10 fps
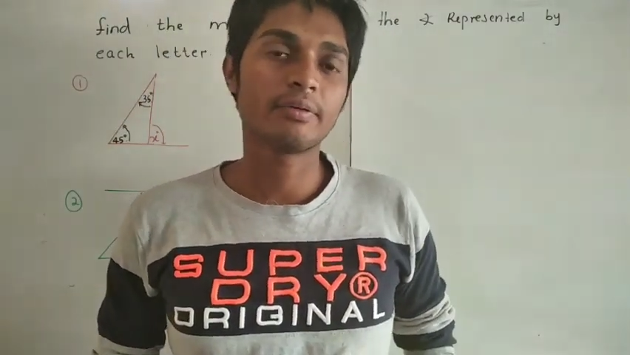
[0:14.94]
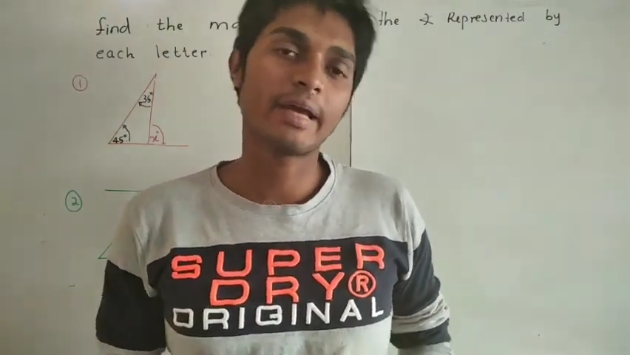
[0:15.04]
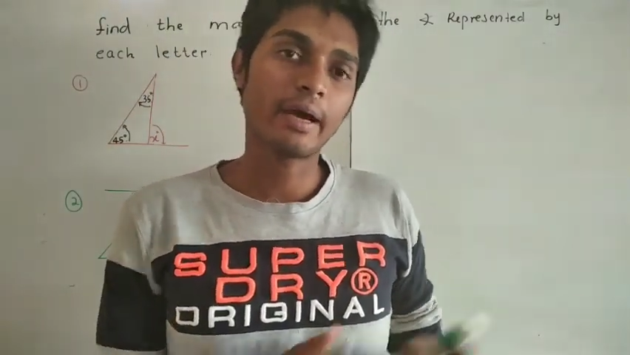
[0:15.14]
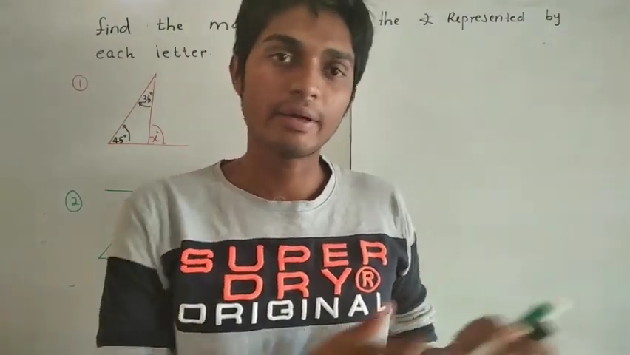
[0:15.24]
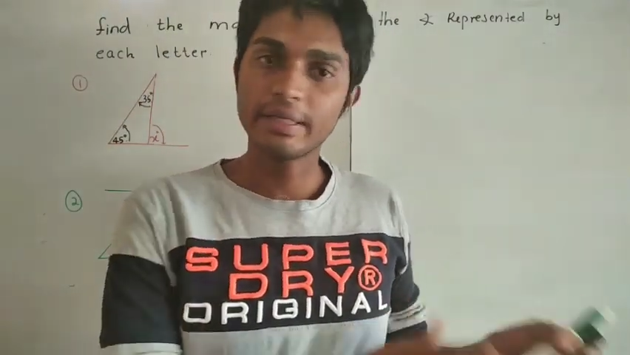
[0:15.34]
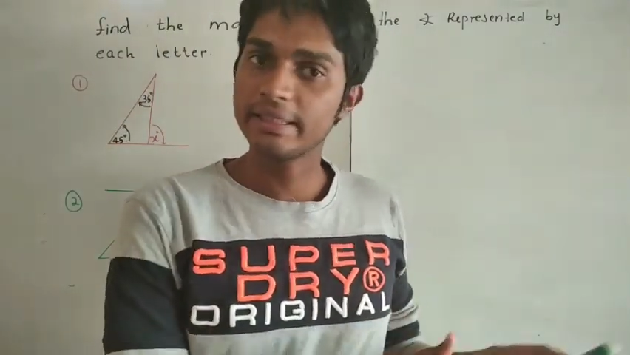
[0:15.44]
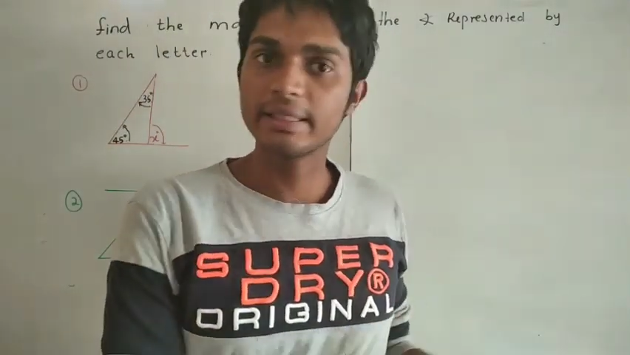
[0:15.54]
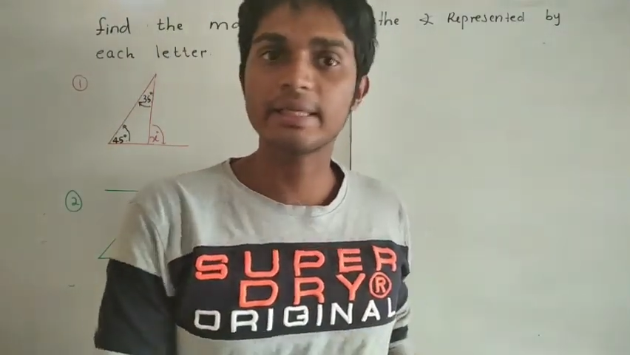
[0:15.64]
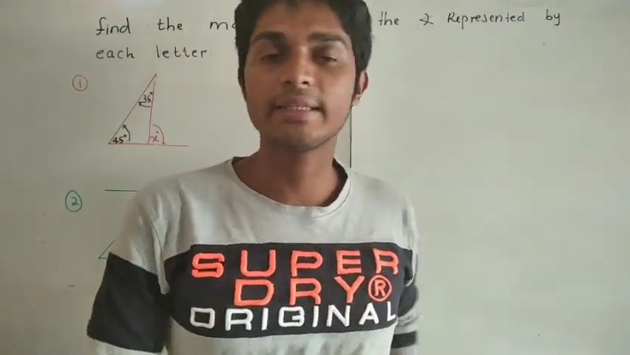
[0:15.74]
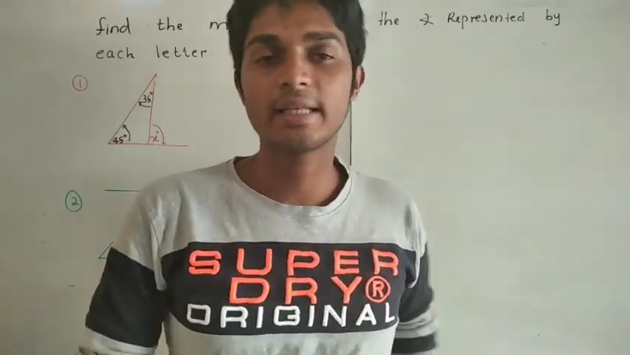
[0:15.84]
have
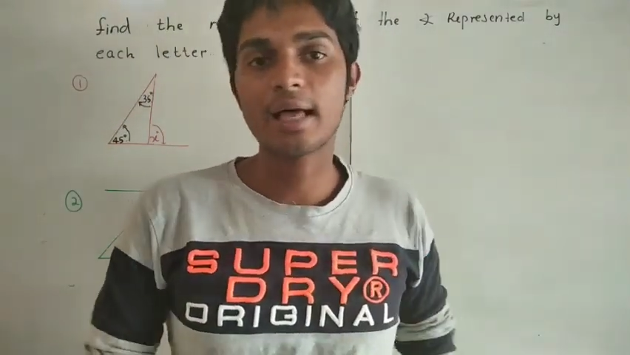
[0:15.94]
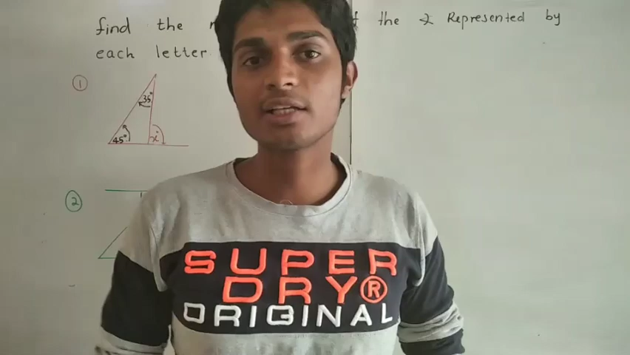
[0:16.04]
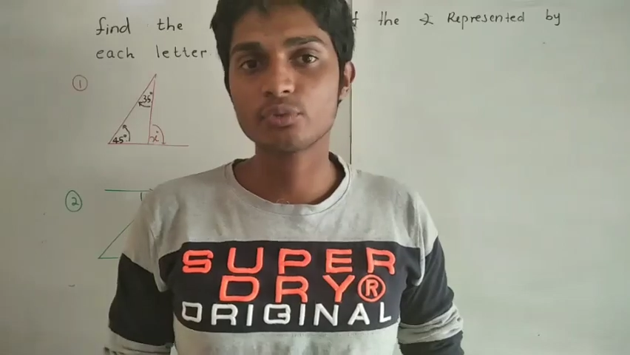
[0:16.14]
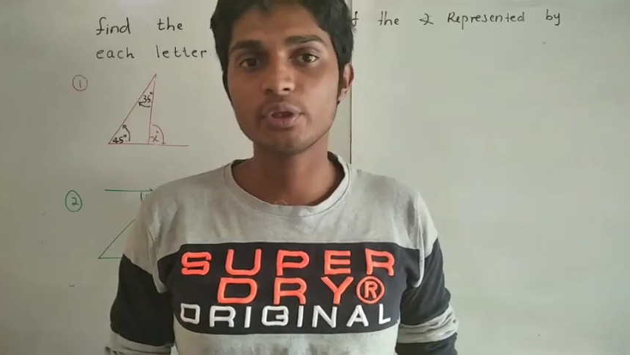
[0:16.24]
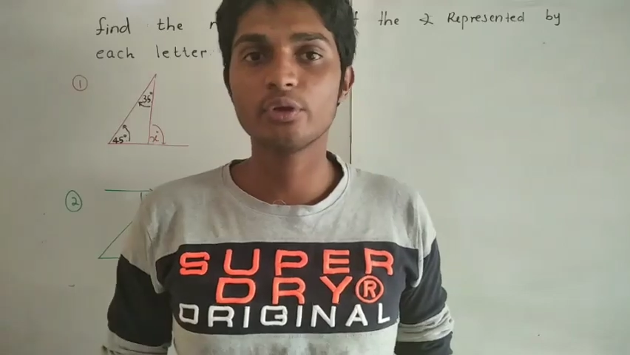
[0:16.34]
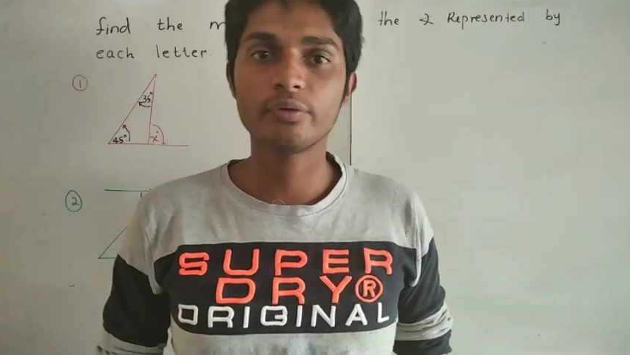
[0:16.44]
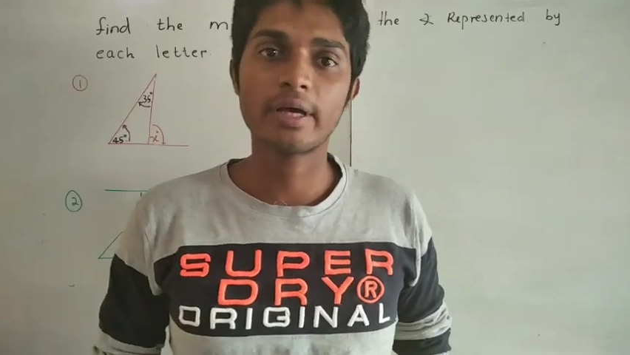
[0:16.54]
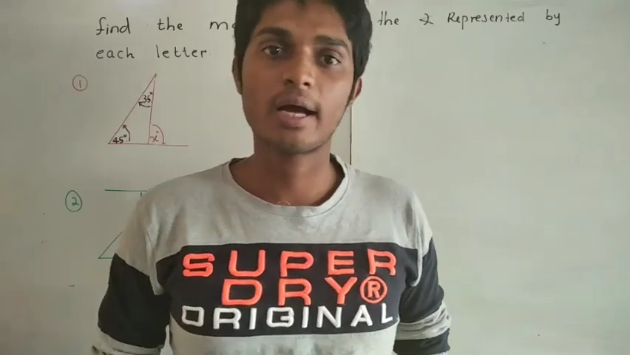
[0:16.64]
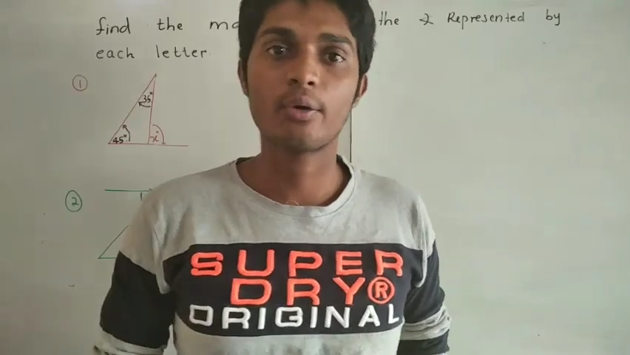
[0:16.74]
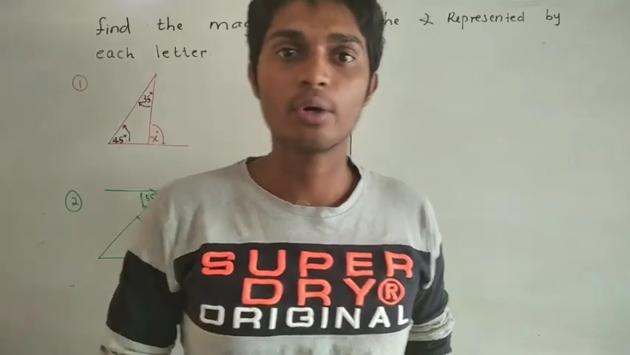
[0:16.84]
in the last video we
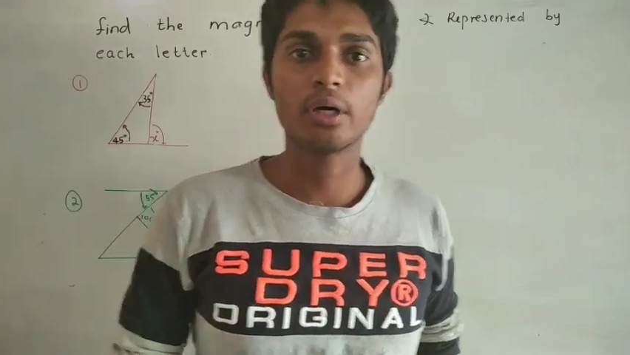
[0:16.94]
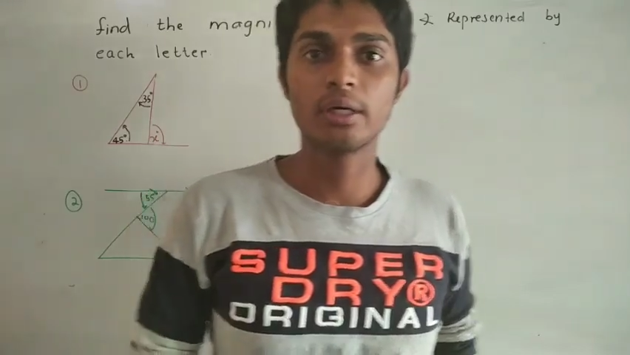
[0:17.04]
have